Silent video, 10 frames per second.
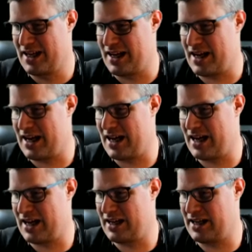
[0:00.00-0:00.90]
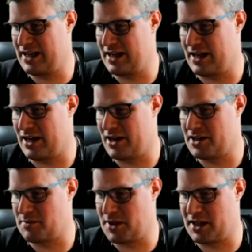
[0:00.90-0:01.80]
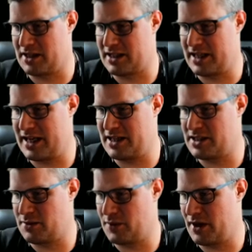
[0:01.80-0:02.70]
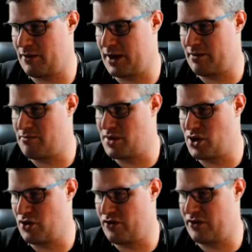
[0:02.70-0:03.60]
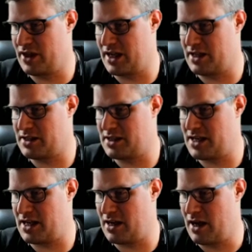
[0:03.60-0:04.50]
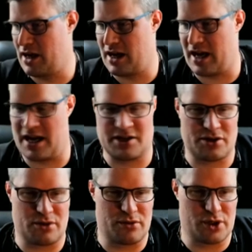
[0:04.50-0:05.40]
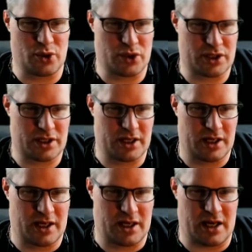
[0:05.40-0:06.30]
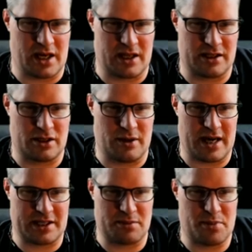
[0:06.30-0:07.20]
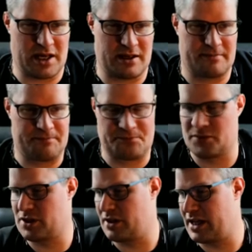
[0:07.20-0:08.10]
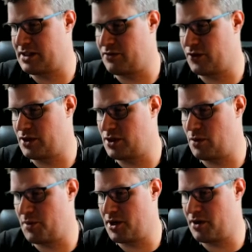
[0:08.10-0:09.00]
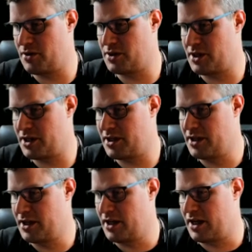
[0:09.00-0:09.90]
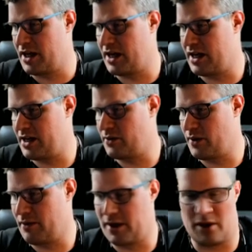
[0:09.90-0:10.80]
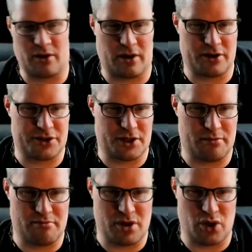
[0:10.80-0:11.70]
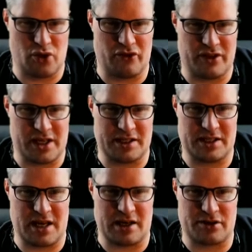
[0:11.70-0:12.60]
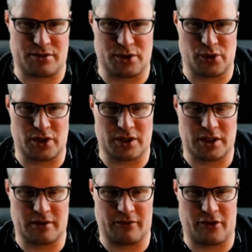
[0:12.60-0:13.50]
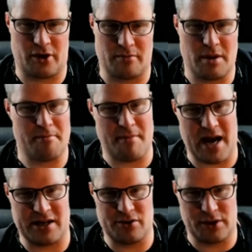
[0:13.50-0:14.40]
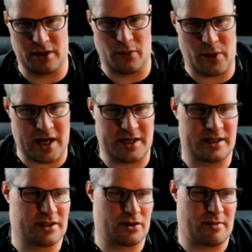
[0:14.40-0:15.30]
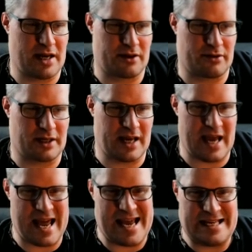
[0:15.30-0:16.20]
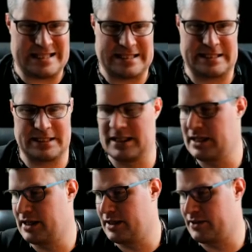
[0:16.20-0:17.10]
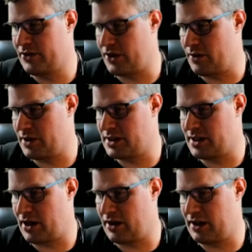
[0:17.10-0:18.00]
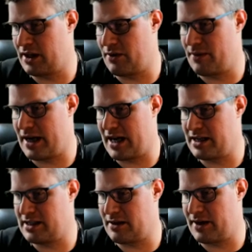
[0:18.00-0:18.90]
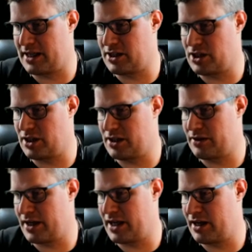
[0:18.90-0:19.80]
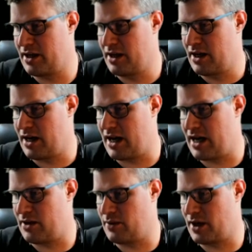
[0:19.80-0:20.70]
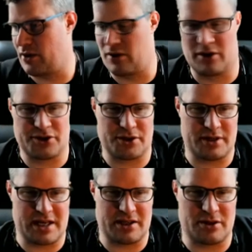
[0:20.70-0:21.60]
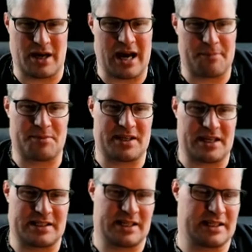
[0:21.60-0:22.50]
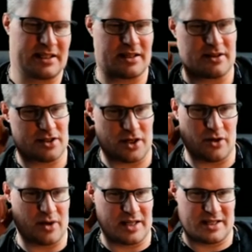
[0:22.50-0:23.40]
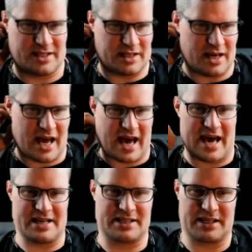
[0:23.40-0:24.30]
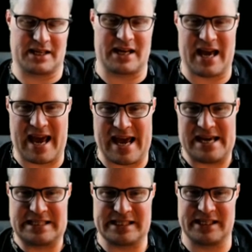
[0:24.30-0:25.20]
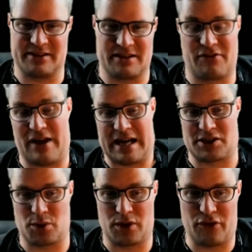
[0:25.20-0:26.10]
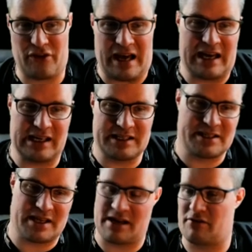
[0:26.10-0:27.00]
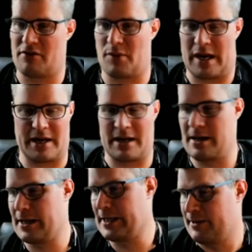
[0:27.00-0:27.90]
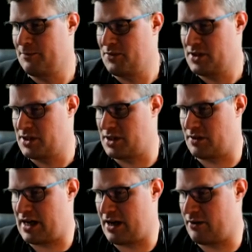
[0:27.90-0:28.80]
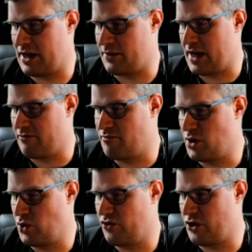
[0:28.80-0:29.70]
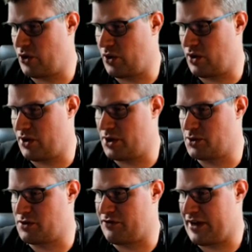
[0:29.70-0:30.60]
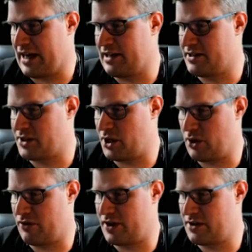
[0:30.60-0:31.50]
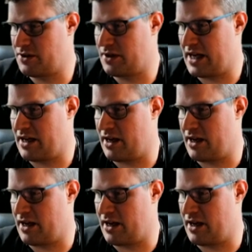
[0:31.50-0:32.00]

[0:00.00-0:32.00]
And last but not least, we will move the chroot into sbin. So that's for the super user. And we will also move the chroot from manual 1 to manual 8. So it's on the right directory, and we also need to update it so it has an 8 in the actual file instead of a 1. So now that we have moved all those files over so they